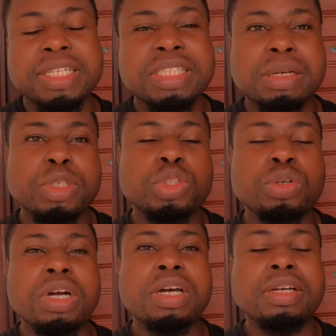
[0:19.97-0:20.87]
that is coming to
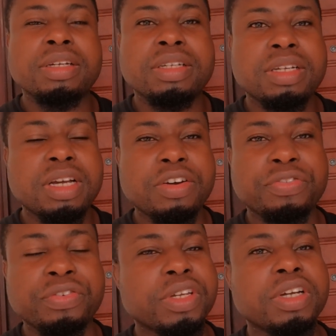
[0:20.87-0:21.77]
Ghana,
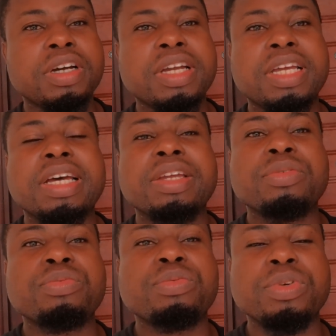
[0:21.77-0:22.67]
Africa, and
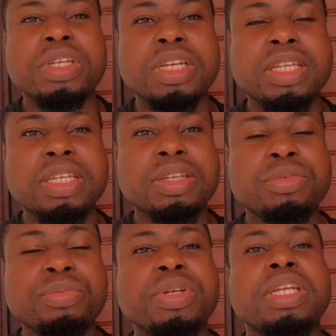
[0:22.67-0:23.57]
I really,
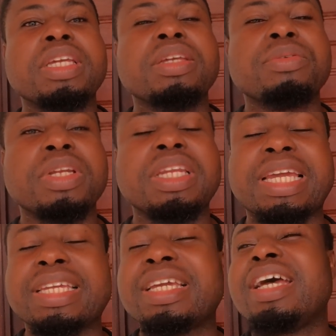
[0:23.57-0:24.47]
really, really
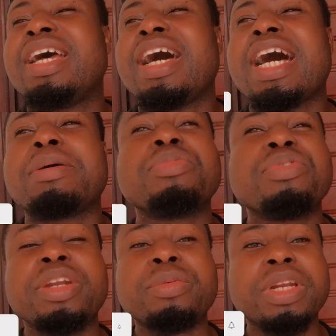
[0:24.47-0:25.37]
like. I'm
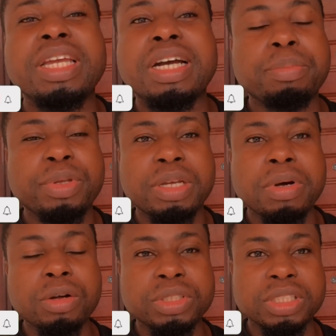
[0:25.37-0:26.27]
really, really happy
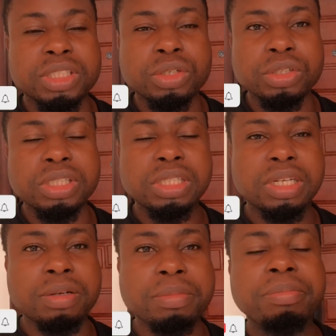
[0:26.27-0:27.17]
about it because
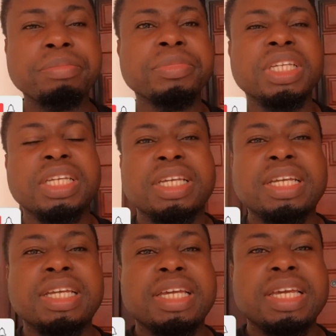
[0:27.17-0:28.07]
um,
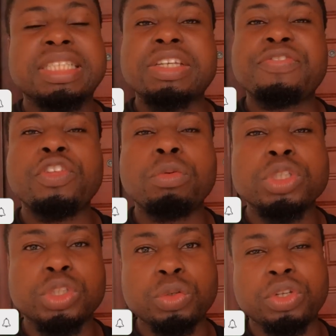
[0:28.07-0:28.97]
it's a film
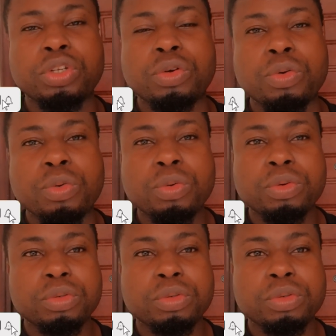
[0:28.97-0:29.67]
studio